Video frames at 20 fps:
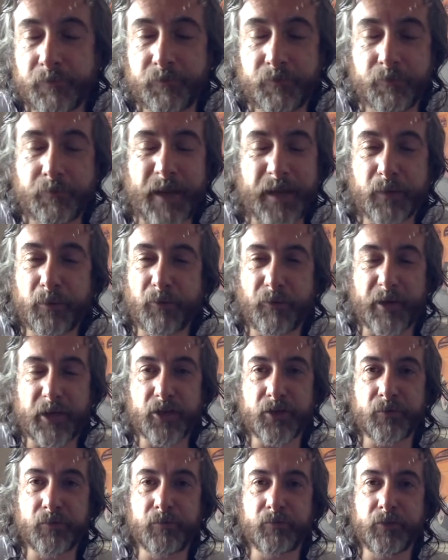medical
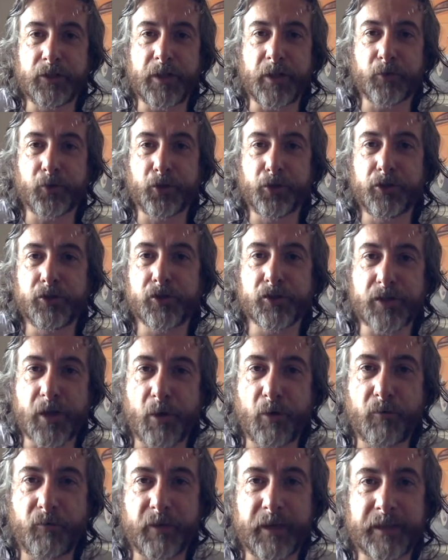profession, couldn't
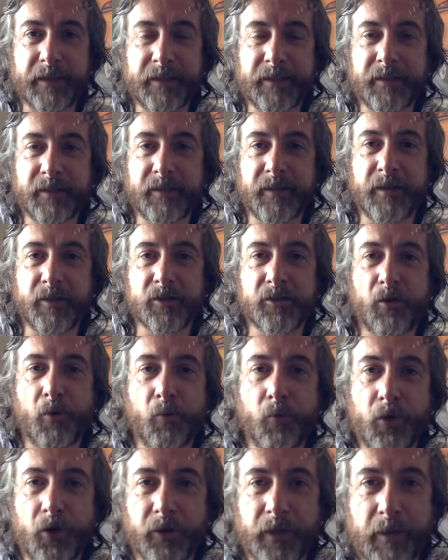solve it, and it's not
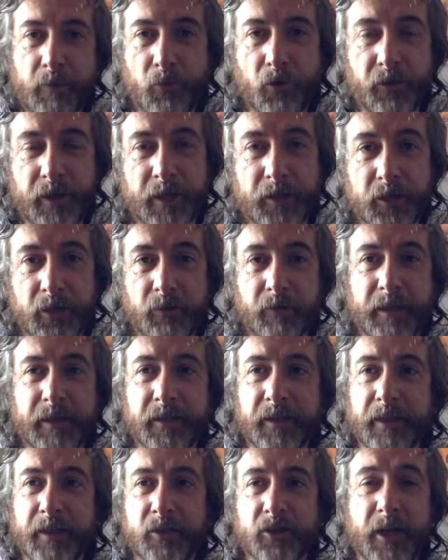working what they're doing,
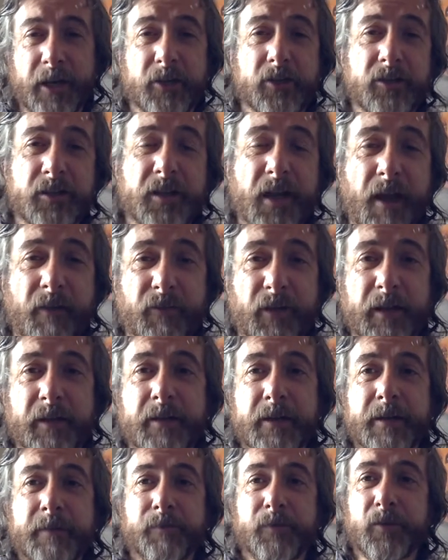the injection he's having
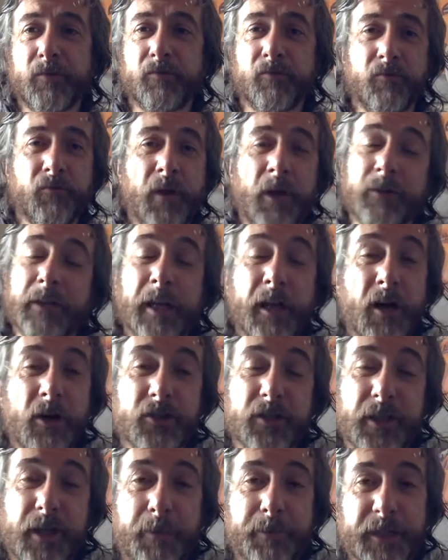only
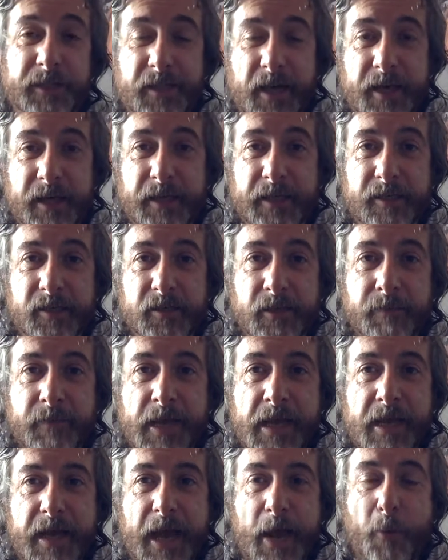last a couple of days,
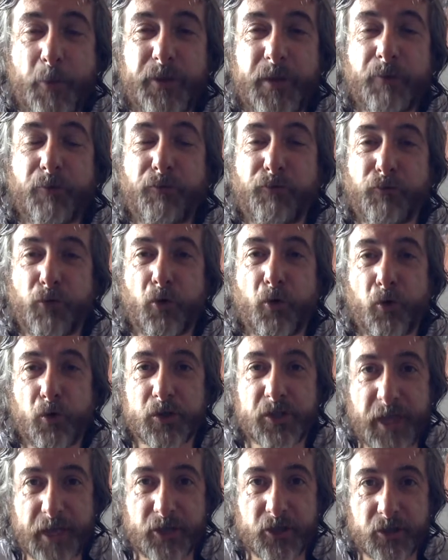and within 4
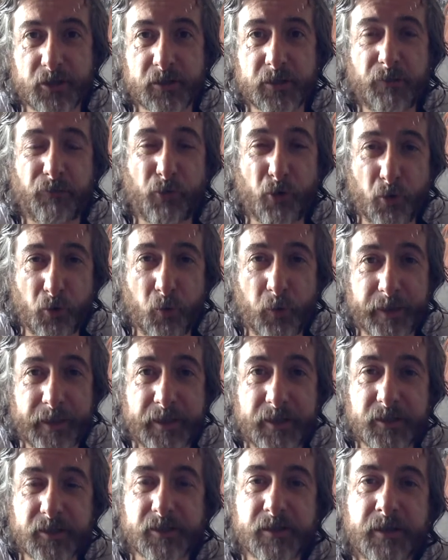sessions, 4
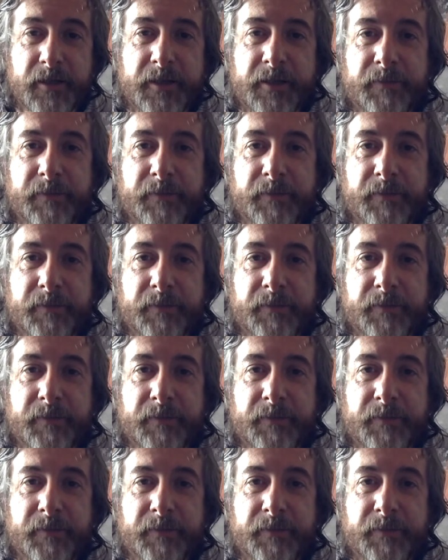weeks,